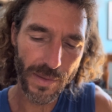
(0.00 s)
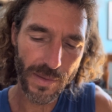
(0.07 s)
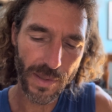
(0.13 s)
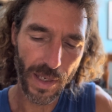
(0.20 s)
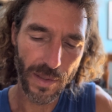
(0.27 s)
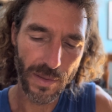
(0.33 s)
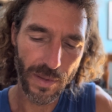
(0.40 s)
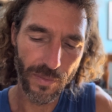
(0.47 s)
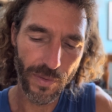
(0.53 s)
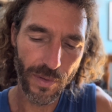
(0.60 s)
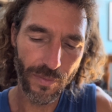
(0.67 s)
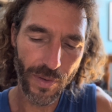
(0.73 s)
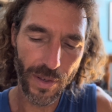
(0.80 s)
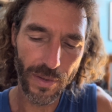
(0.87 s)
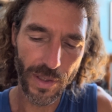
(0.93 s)
scientific
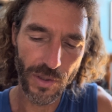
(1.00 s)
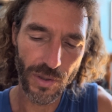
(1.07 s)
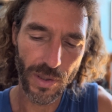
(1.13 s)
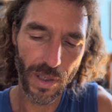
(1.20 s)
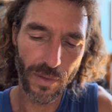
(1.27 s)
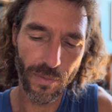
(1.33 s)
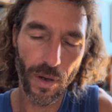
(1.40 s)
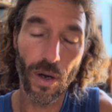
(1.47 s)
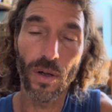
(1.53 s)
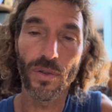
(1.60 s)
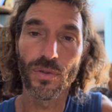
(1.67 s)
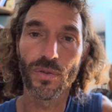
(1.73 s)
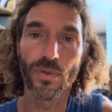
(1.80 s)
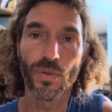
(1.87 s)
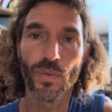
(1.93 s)
foundation of all
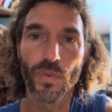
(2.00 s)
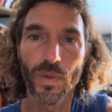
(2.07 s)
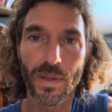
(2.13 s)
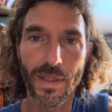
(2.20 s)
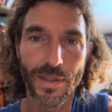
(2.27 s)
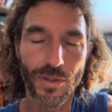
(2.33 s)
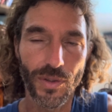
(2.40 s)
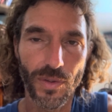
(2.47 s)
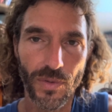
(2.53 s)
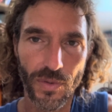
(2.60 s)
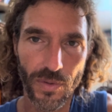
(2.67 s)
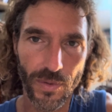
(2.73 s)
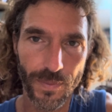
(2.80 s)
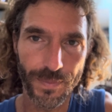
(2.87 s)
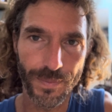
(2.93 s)
true religions.